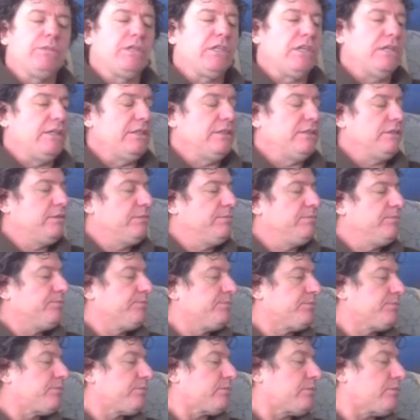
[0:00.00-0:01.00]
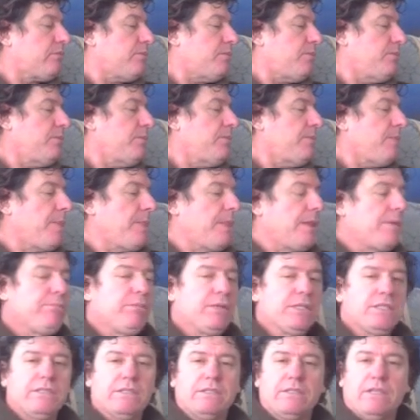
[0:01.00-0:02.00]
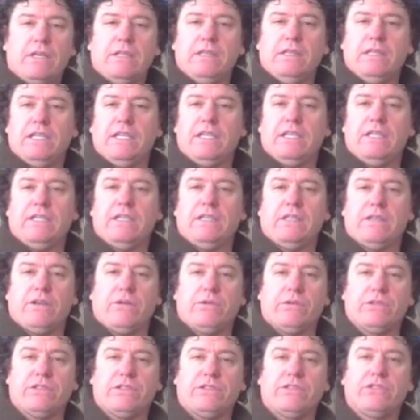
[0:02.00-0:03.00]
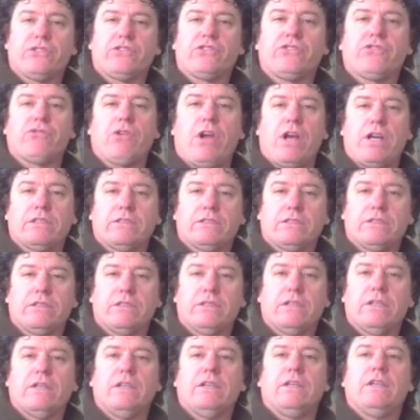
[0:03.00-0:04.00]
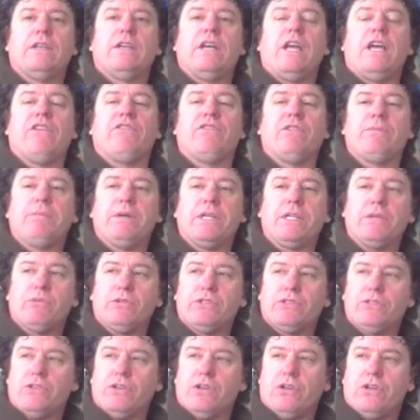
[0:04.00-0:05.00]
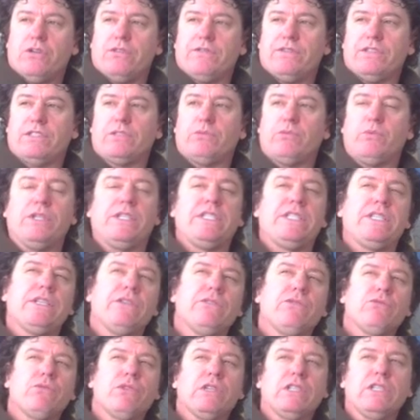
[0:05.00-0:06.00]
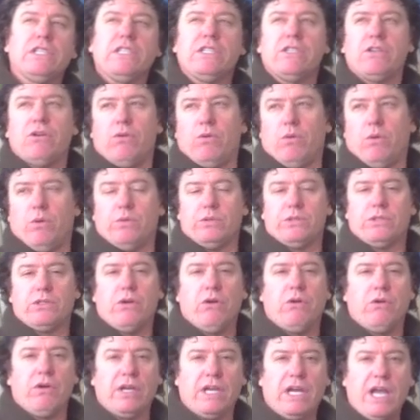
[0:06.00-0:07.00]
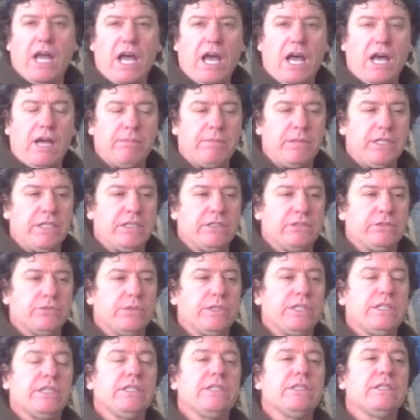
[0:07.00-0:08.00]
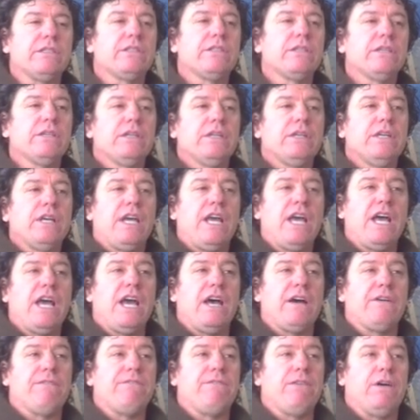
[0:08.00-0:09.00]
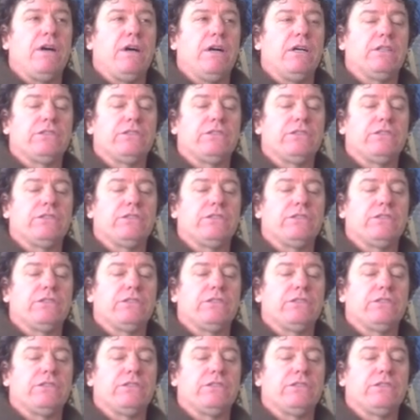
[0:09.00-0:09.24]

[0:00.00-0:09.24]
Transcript: place. But suddenly there was a stress. Everybody was nervous. We didn't really know what was going on because we didn't have